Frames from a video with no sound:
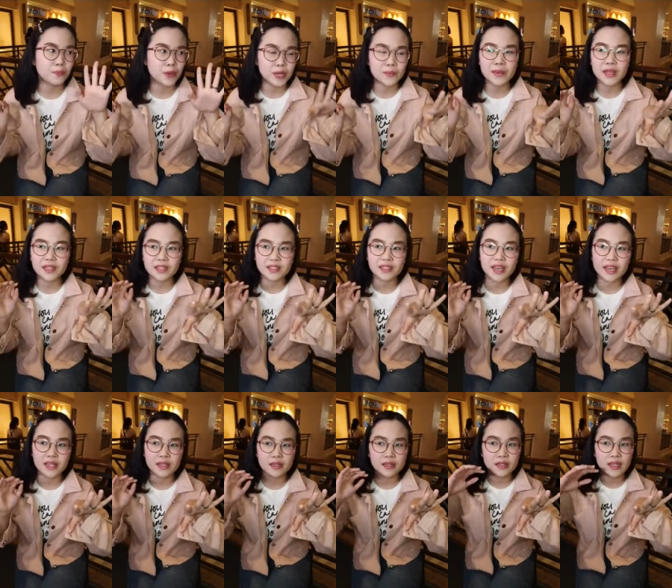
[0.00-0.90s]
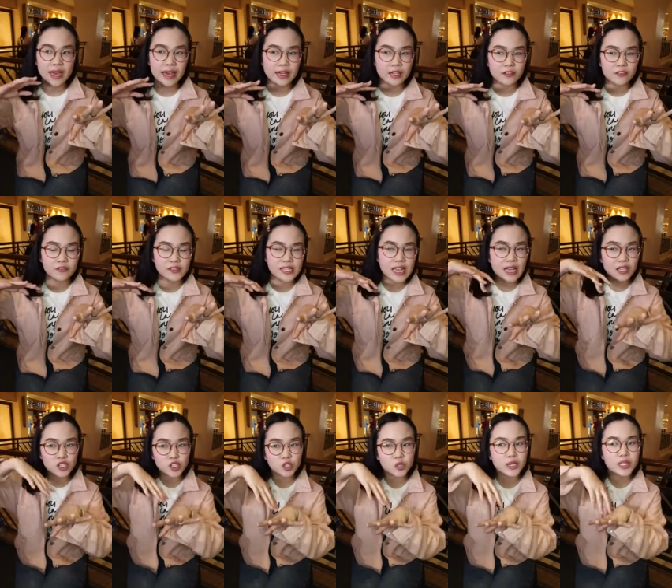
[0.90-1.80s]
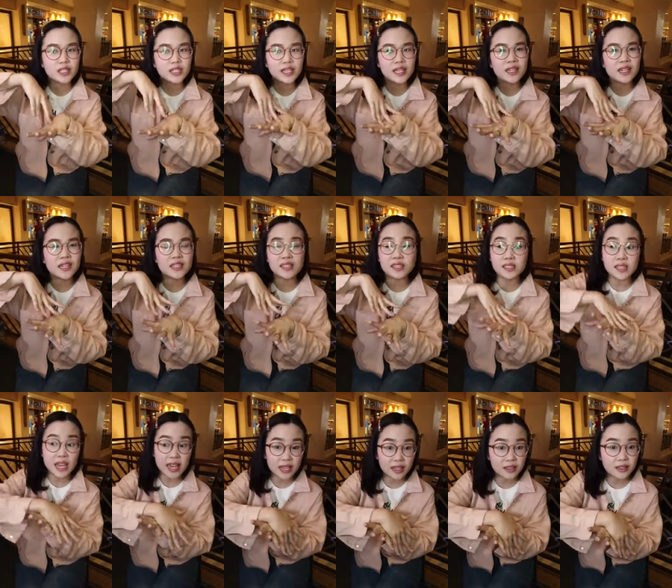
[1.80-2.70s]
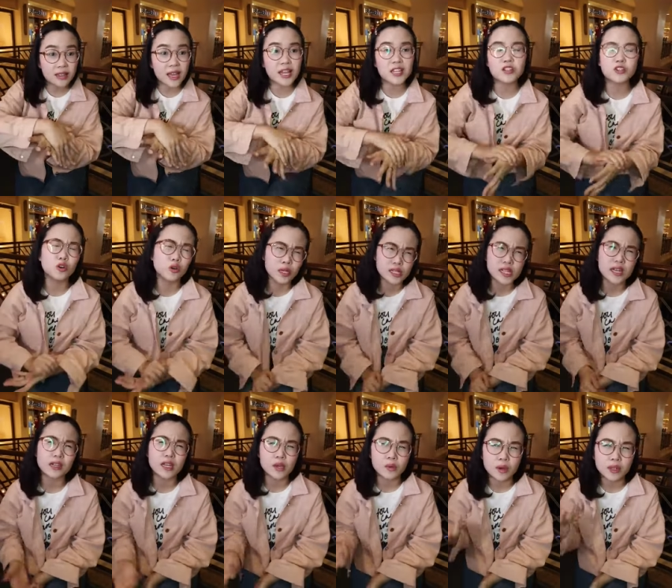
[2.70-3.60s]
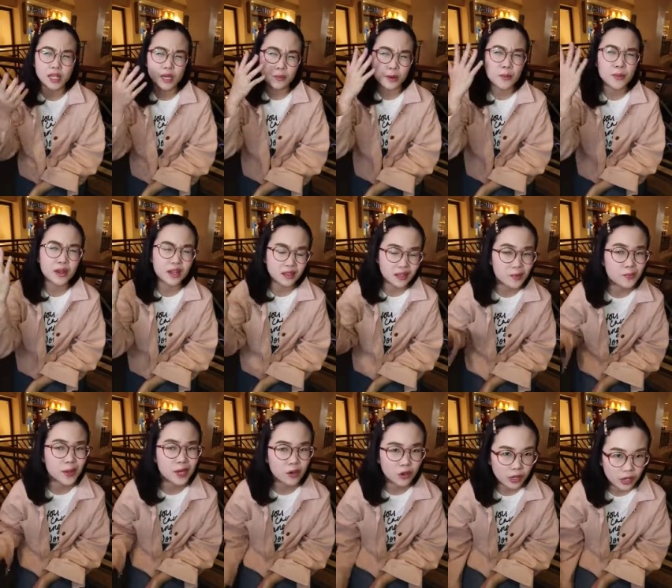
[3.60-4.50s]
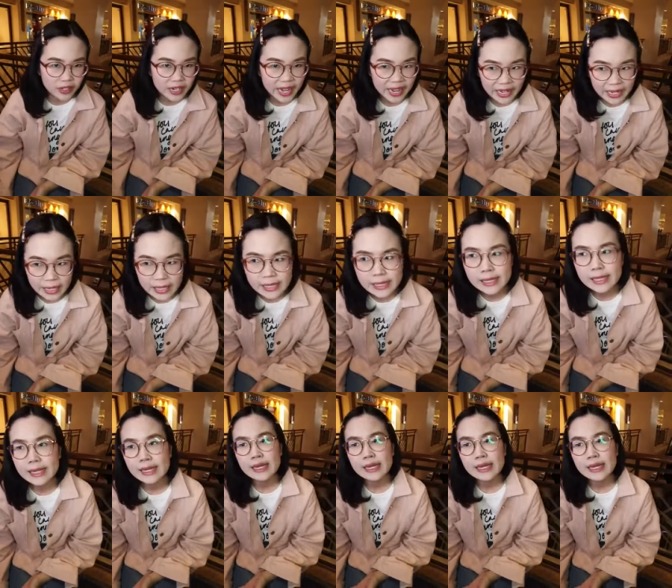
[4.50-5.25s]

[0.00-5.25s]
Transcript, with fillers: pigment can kind of saturate in and stain and you don't exactly want like permanently pink colored eyelids.